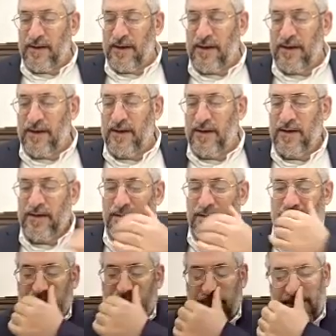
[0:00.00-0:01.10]
The
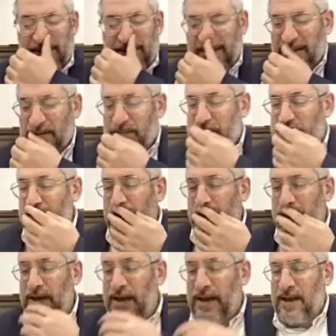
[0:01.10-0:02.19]
psukim
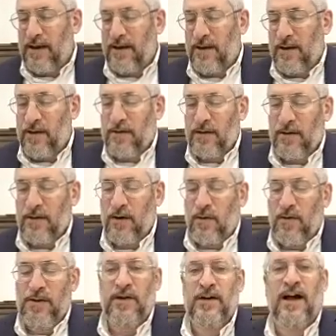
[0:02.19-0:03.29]
and Eicha go in
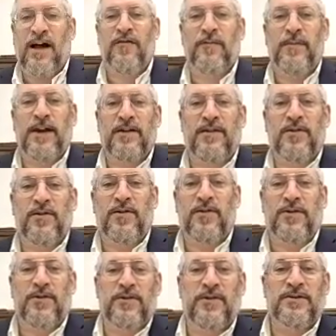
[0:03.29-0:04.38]
alphabetical
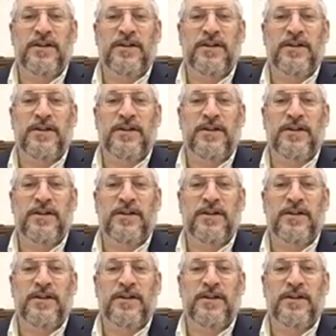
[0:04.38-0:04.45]
order. It